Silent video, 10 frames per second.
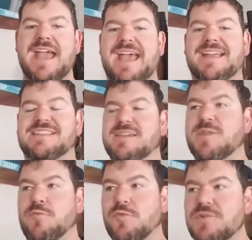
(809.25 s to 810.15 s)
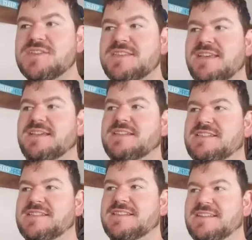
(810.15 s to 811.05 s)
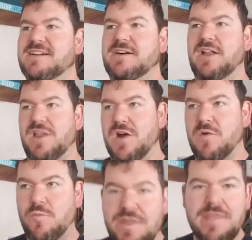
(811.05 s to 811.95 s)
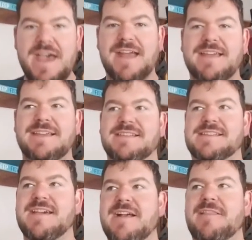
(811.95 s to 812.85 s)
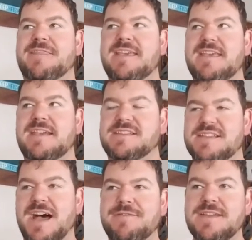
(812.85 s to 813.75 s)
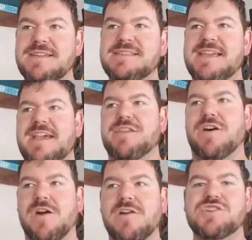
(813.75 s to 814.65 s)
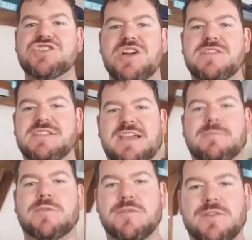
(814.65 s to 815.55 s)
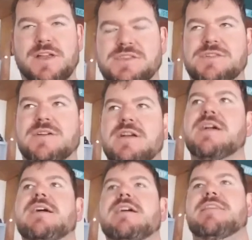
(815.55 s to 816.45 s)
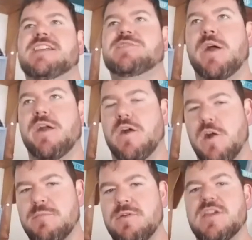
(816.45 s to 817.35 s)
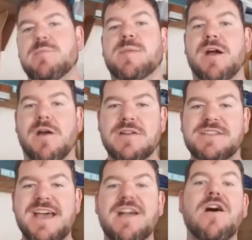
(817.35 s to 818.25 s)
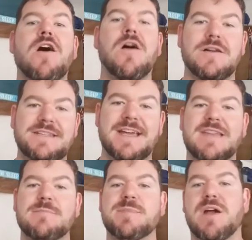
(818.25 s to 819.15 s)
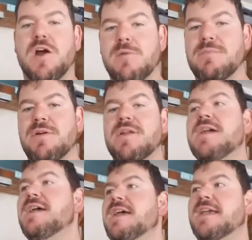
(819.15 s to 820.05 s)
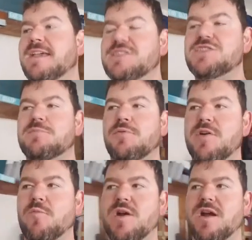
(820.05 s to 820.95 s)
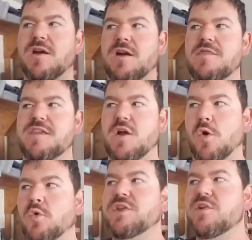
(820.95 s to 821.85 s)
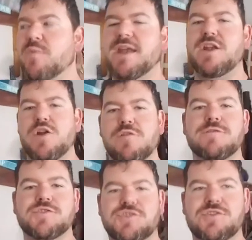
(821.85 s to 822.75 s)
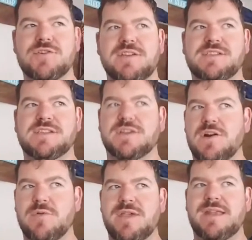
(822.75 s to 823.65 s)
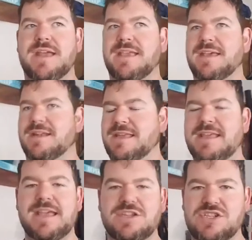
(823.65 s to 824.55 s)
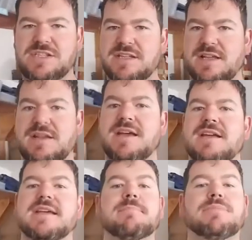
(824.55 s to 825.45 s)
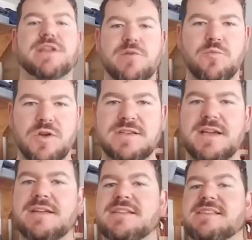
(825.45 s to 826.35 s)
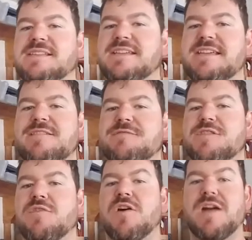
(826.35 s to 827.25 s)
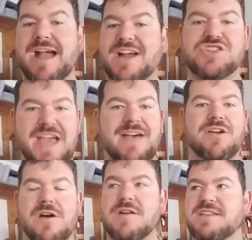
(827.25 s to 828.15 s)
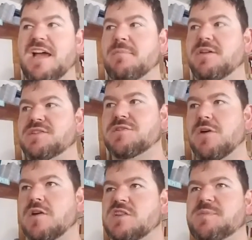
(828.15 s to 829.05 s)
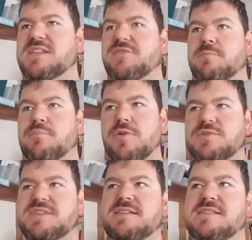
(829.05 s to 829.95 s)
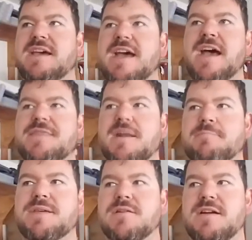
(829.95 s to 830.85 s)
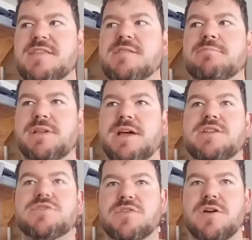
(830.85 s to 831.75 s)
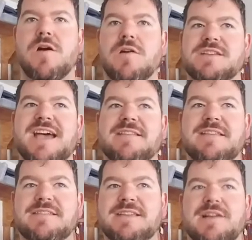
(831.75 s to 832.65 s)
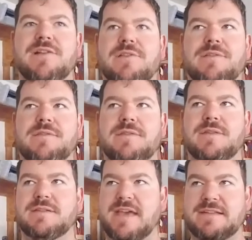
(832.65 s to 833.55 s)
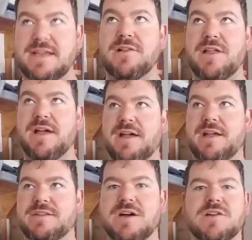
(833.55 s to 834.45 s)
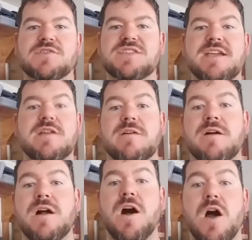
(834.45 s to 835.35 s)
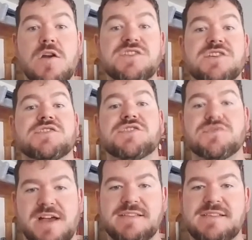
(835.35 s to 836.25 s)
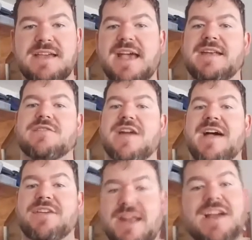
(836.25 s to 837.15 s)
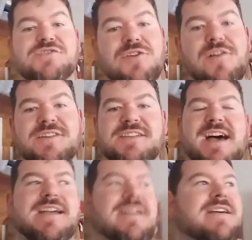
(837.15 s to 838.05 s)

And some of the worst things along with that is the esophagus and the heart share the same nerve cluster. That's why heartburn can mimic heart attack, heart attack can mimic heartburn. It gets to a point where the only way to know for sure is to go in and get an EKG done, to get blood work done to see if you are actually having a heart attack because there are specific proteins that appear in the blood during a heart attack that tell that tell uh, doctors that your heart is under stress and you're having an actual heart attack.